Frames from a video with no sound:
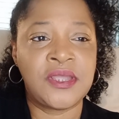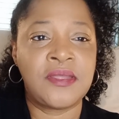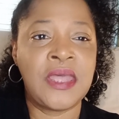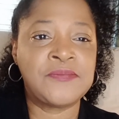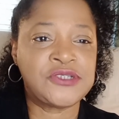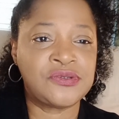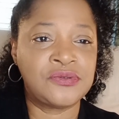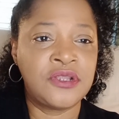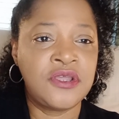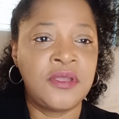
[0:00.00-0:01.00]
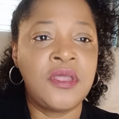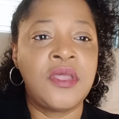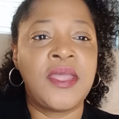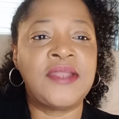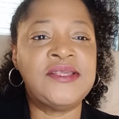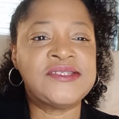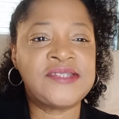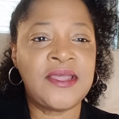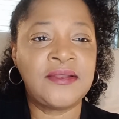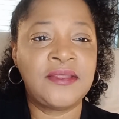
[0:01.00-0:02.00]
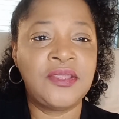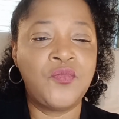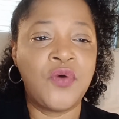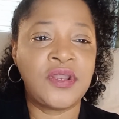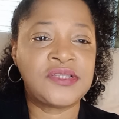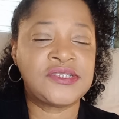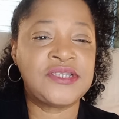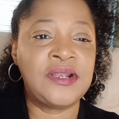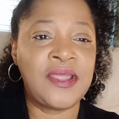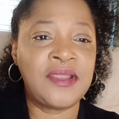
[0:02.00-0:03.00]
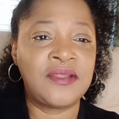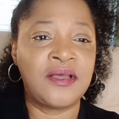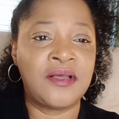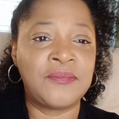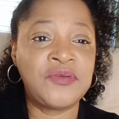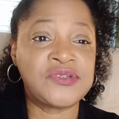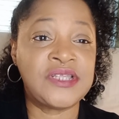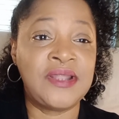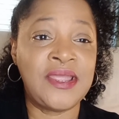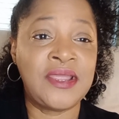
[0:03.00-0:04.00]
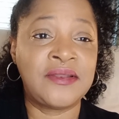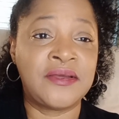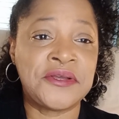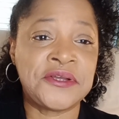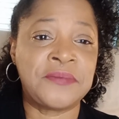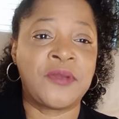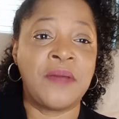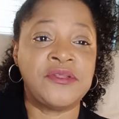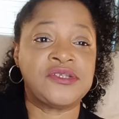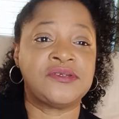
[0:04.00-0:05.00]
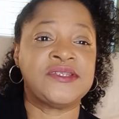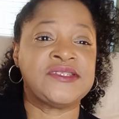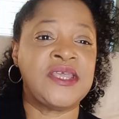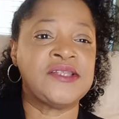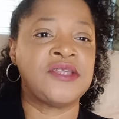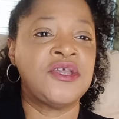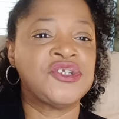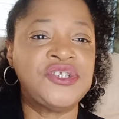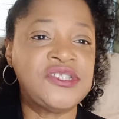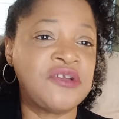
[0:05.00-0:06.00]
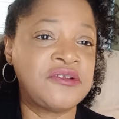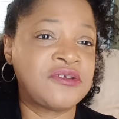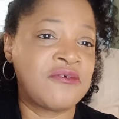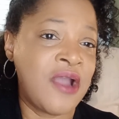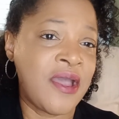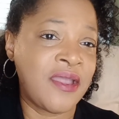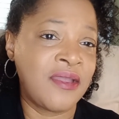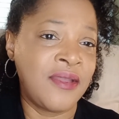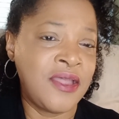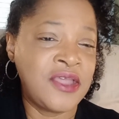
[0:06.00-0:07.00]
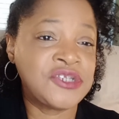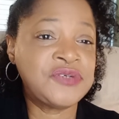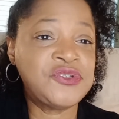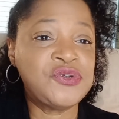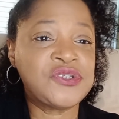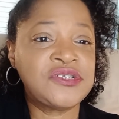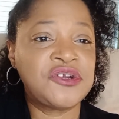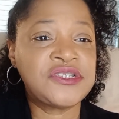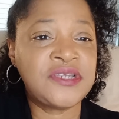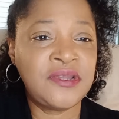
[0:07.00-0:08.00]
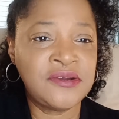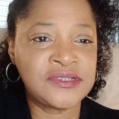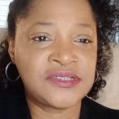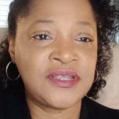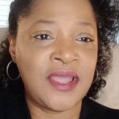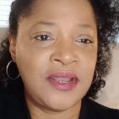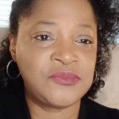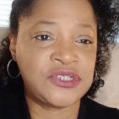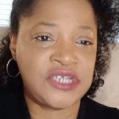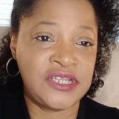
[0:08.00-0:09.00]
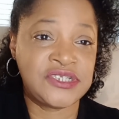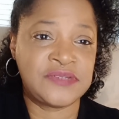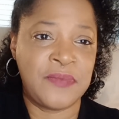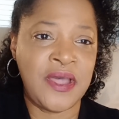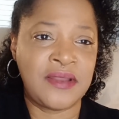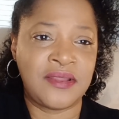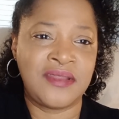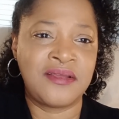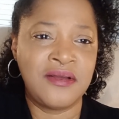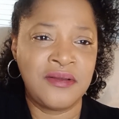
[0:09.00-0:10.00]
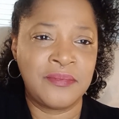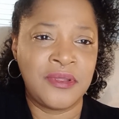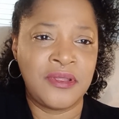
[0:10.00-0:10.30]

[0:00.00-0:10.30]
episode, and he said he wanted to delay the coming to the States, she started to cry. She was using her tears to get him to change his mind and come,